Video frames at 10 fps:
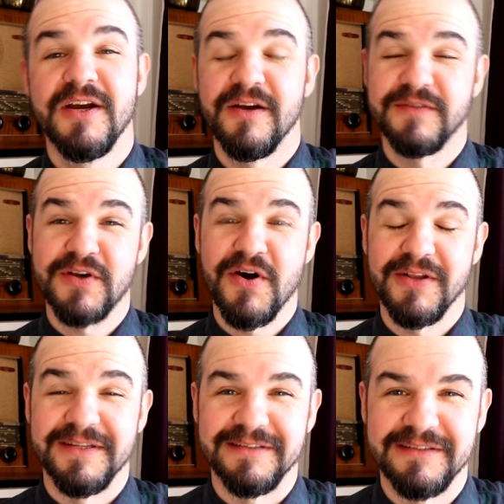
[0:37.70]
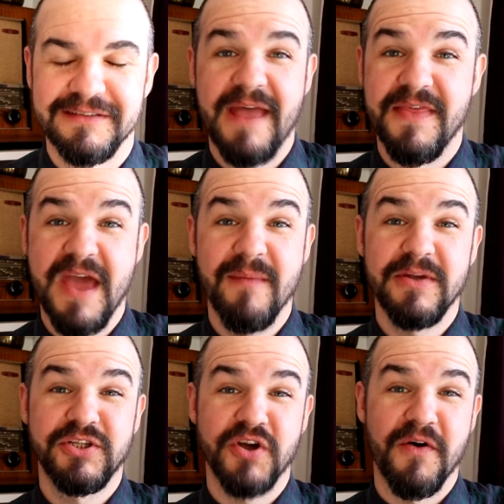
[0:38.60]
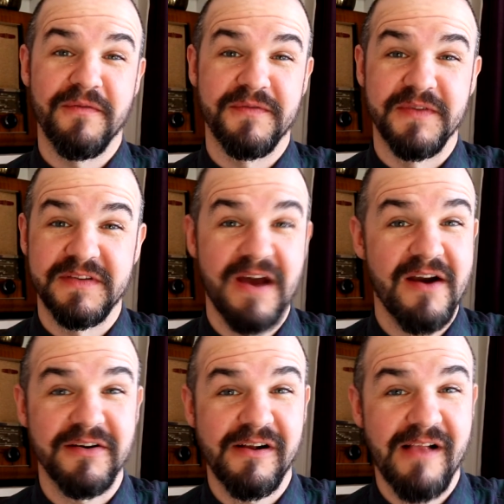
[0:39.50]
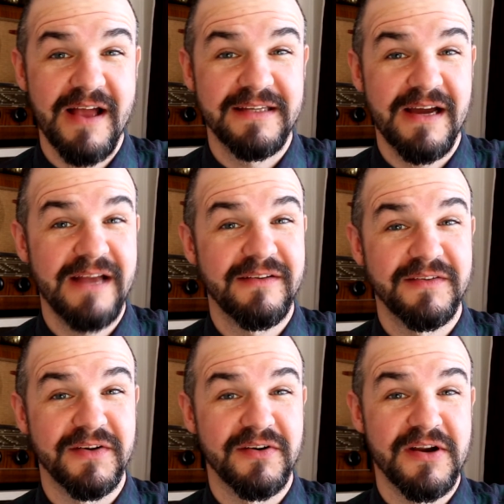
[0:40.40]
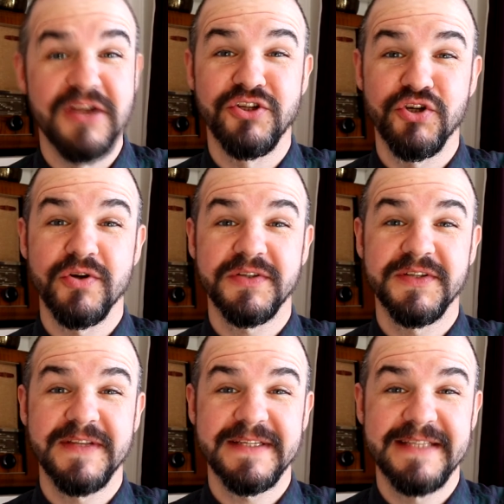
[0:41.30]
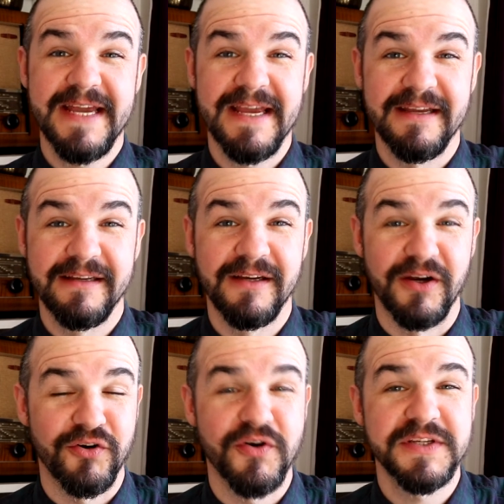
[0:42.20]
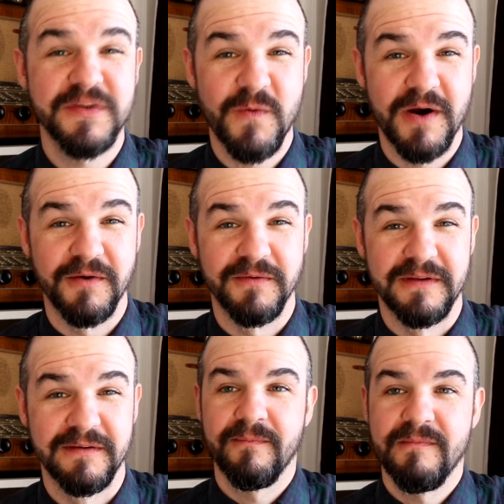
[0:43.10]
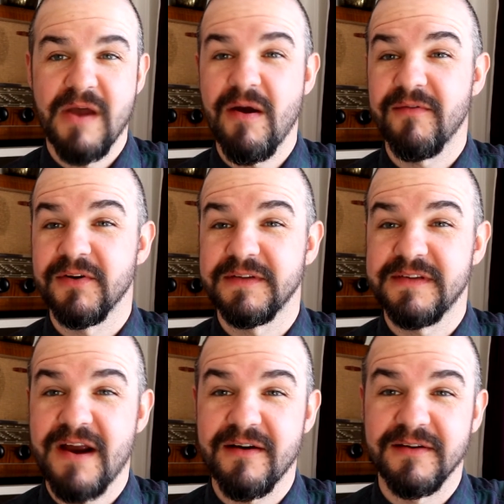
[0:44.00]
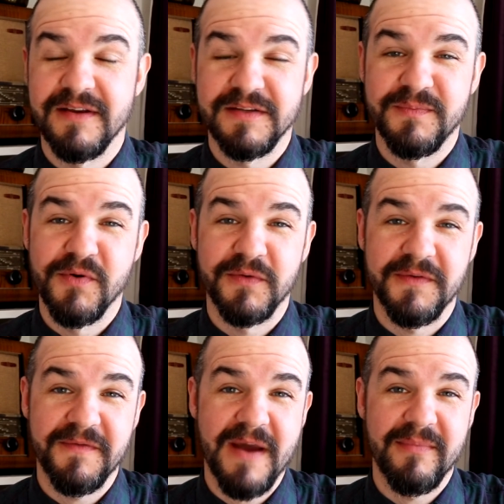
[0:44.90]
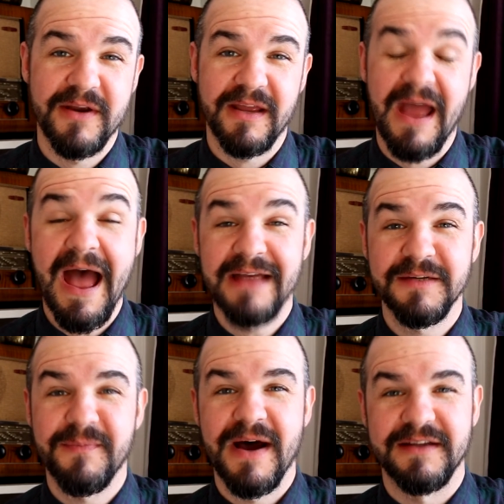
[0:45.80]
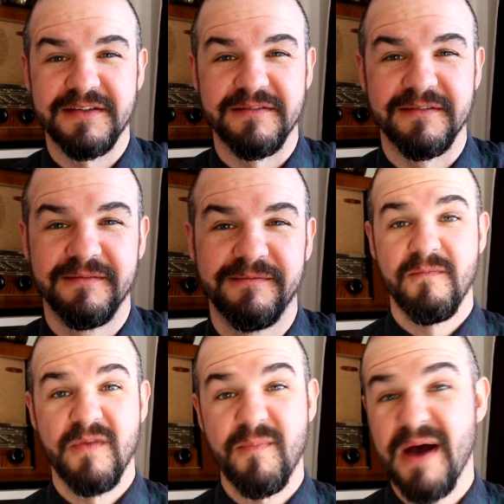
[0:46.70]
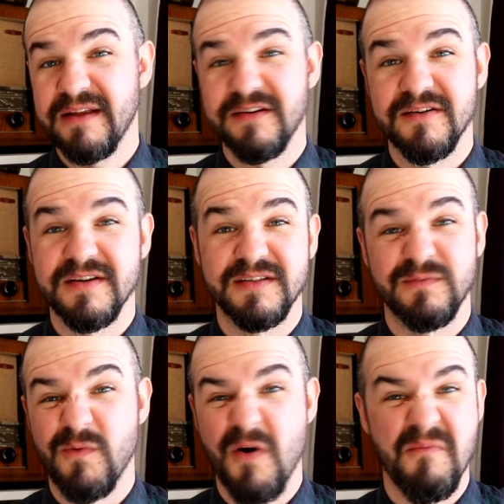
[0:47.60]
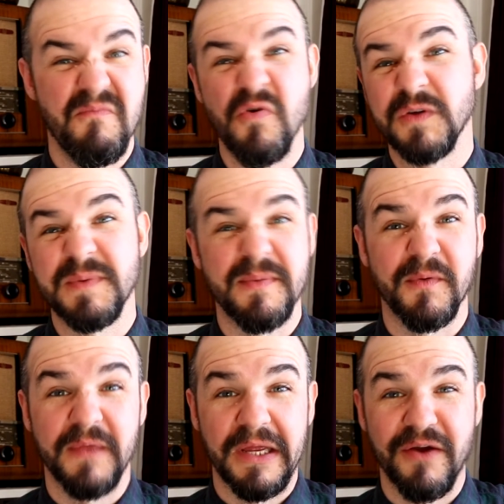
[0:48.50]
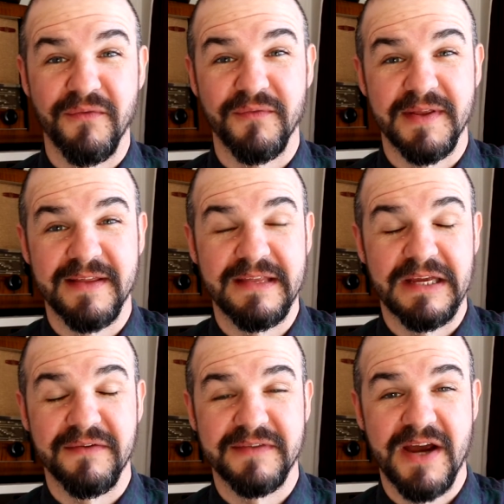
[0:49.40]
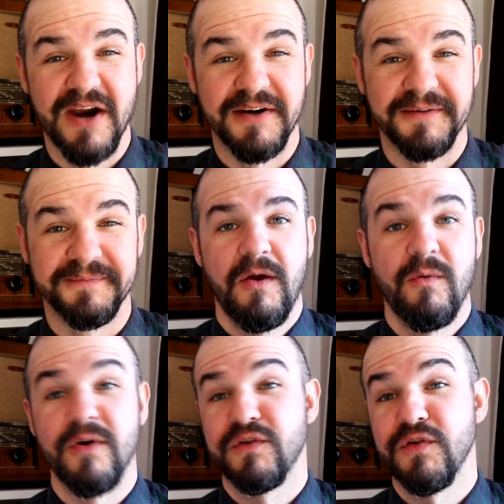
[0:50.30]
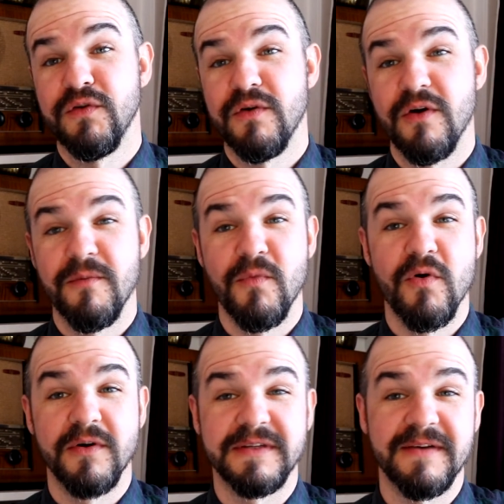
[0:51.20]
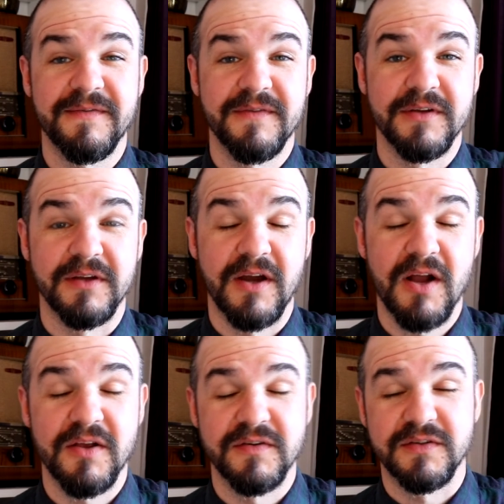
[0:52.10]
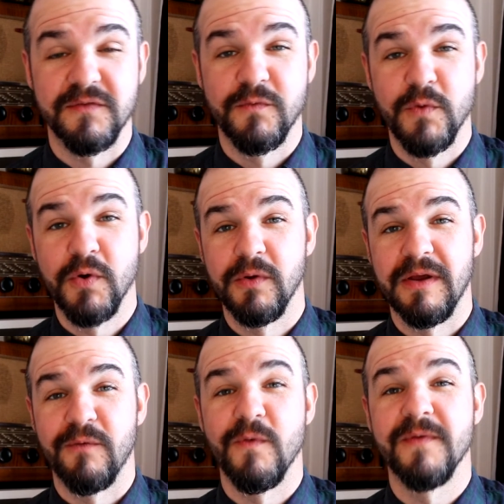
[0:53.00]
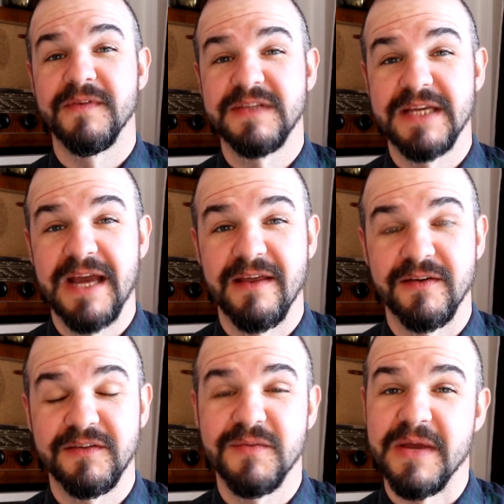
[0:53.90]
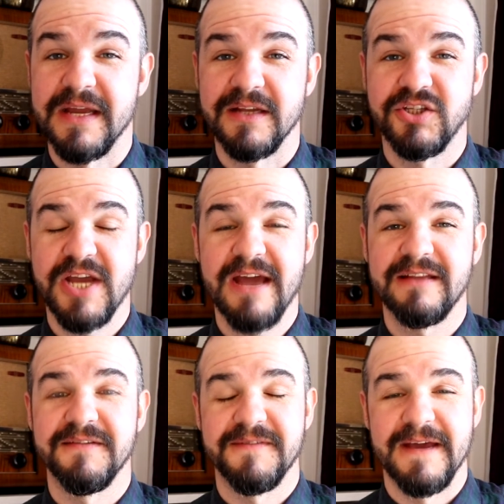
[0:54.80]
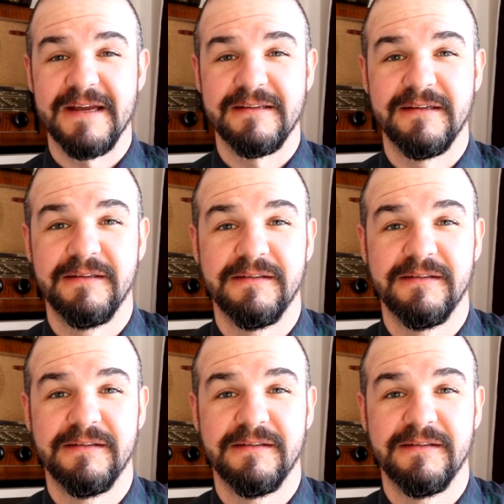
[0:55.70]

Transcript: of Scotland, and the image of the tartan-clad Highlander endures to this day across the world. However, tartan is both a fabric and a pattern. The pattern is what most people think of when they think of tartan, where two or more different colours of wool are woven together to make a checked effect.